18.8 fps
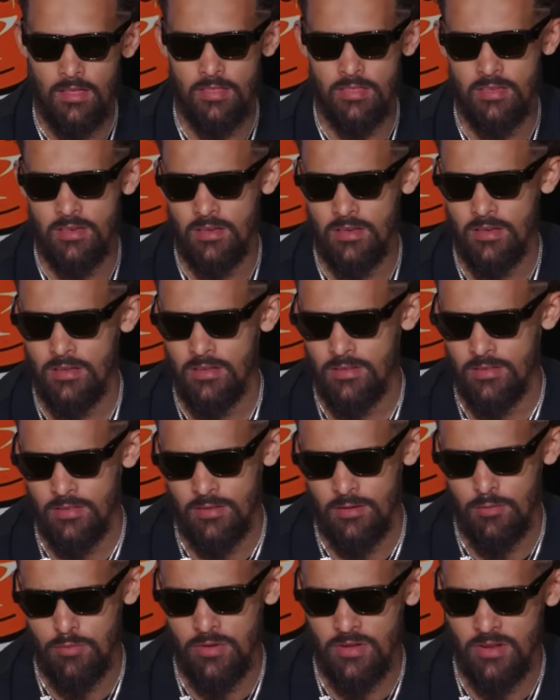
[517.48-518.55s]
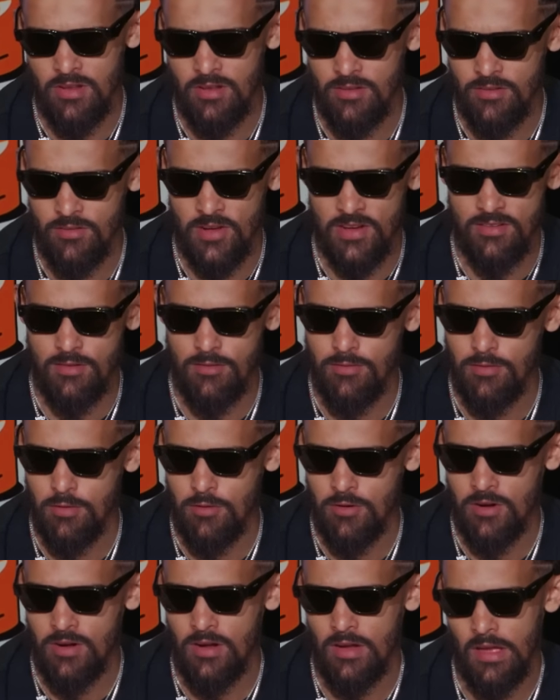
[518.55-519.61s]
the ability to stretch the
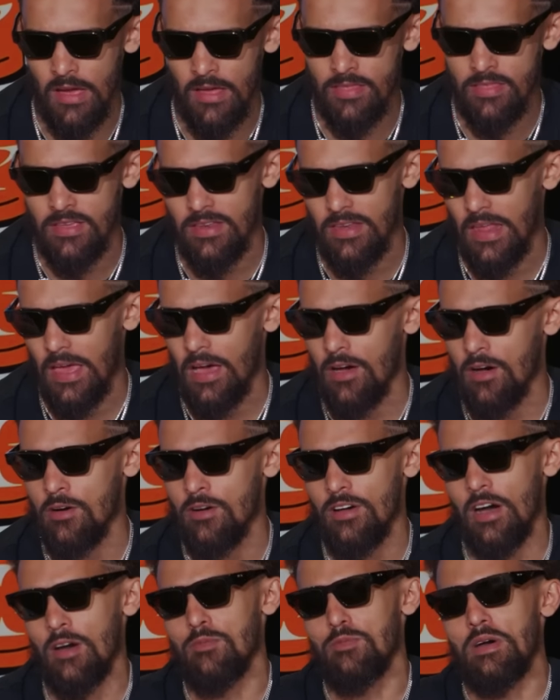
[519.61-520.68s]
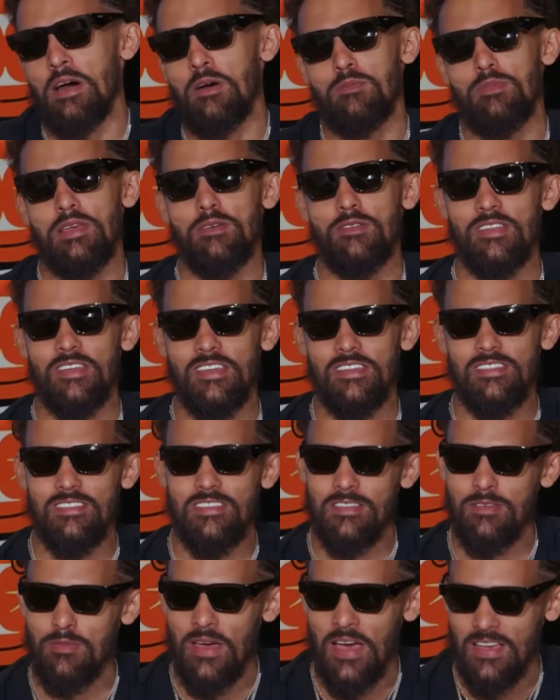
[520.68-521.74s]
floor. I think now I'll be able to get
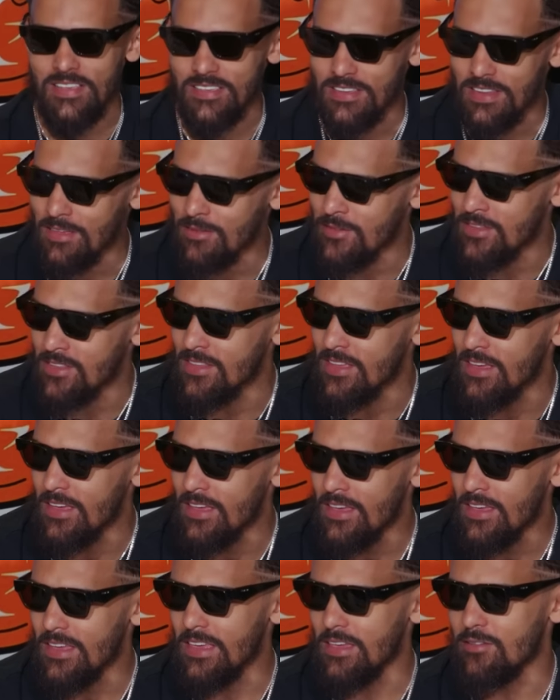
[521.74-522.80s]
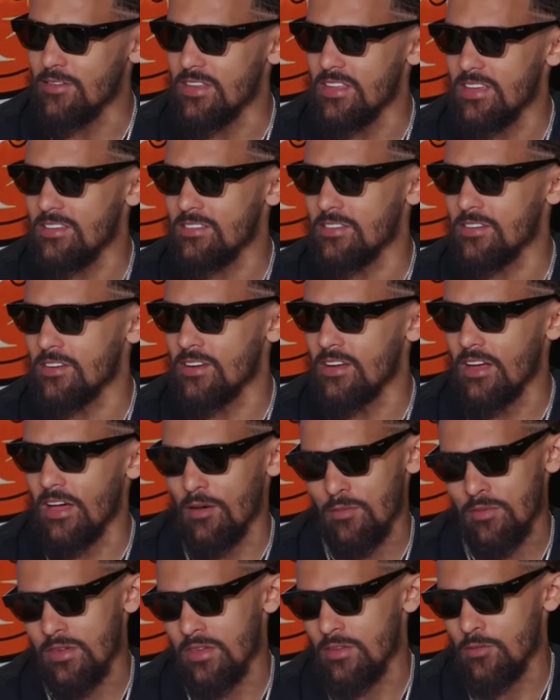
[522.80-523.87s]
to the basket even easier.
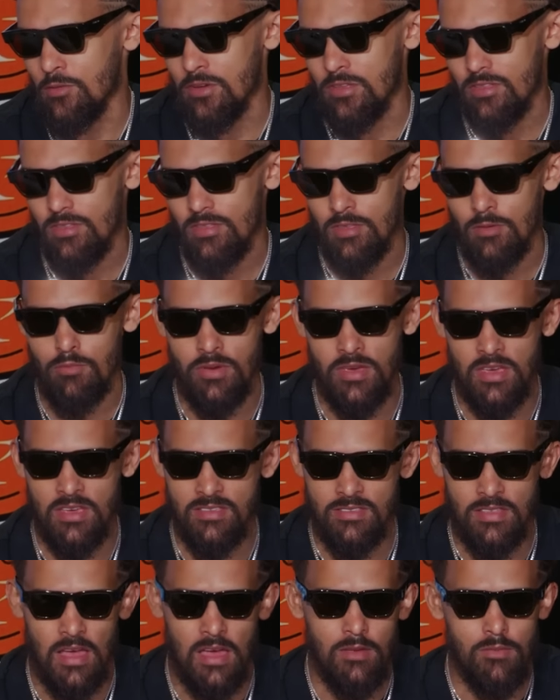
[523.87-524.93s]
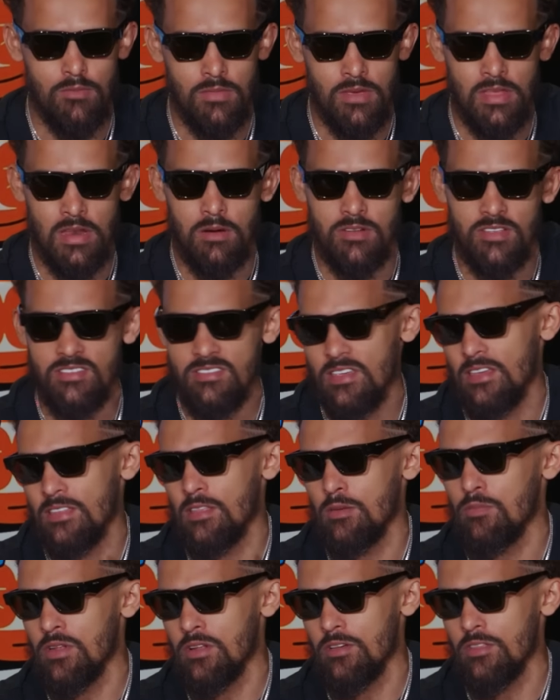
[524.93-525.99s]
I mean, with the bigs not being able to sit in
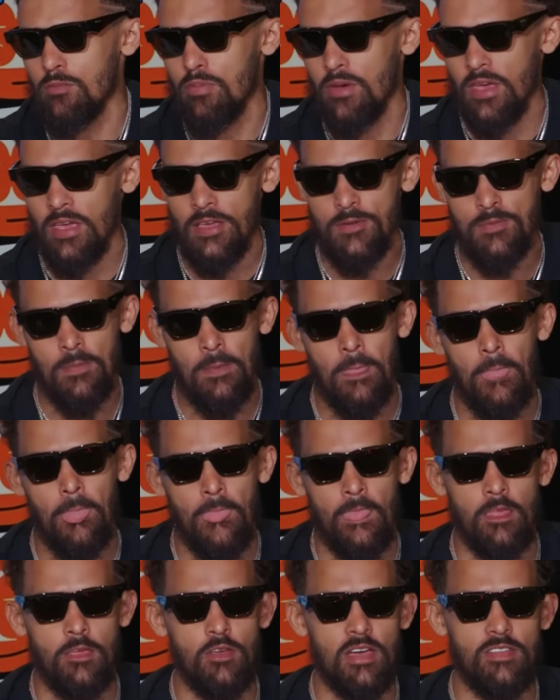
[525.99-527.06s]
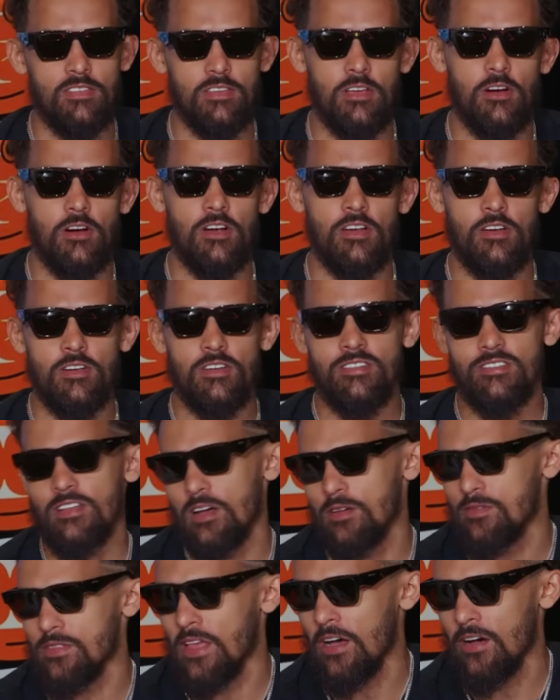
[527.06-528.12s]
the middle of the paint, you got to guard
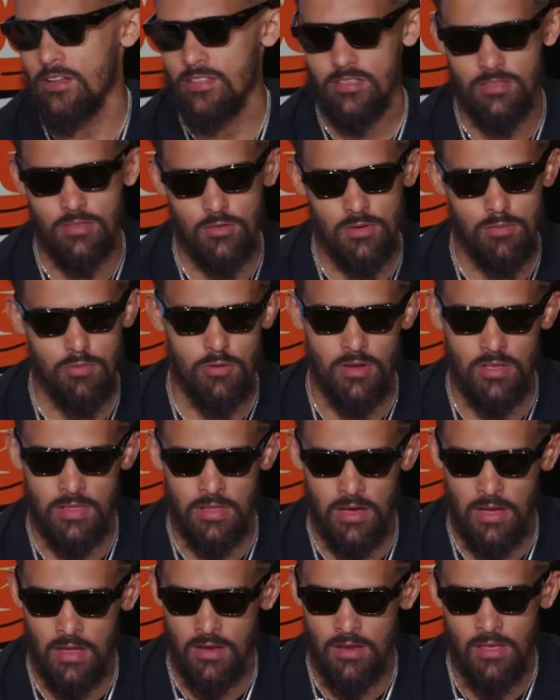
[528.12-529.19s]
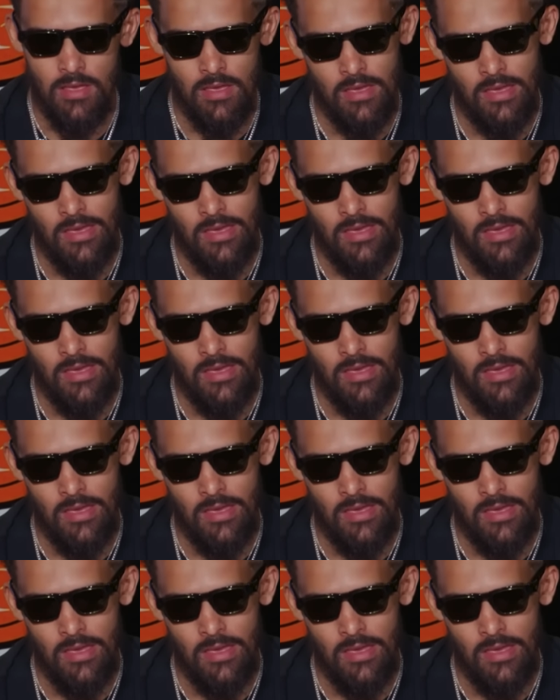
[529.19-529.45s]
Kristaps now at the three-point line,